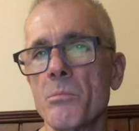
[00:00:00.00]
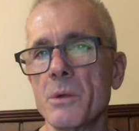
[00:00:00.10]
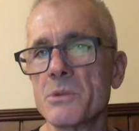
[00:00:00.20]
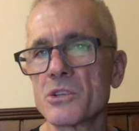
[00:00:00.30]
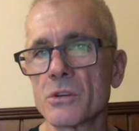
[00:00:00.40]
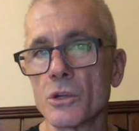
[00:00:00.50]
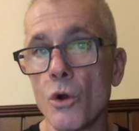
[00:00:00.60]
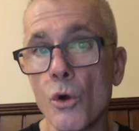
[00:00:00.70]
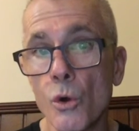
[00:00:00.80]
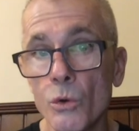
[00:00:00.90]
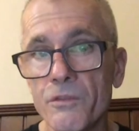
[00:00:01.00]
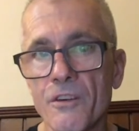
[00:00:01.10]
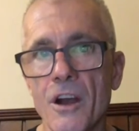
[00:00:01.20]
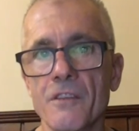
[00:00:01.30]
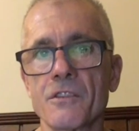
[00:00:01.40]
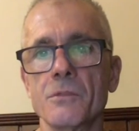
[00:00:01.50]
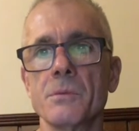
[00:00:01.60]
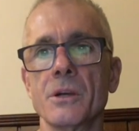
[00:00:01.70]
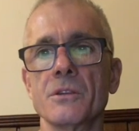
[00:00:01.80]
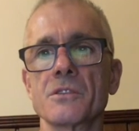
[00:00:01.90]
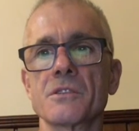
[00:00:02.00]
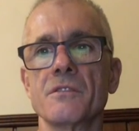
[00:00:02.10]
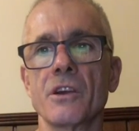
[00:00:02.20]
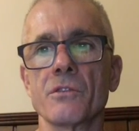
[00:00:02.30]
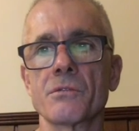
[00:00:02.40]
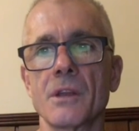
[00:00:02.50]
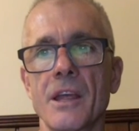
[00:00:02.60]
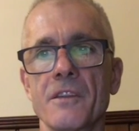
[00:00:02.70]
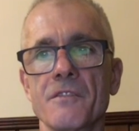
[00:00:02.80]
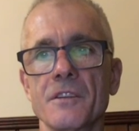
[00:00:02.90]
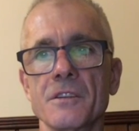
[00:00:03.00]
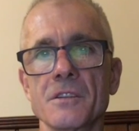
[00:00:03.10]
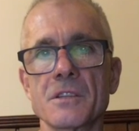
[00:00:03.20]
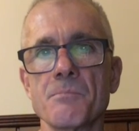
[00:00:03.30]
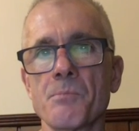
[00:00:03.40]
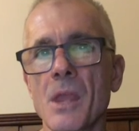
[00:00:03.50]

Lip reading: by measuring all 5 components of health-related fitness,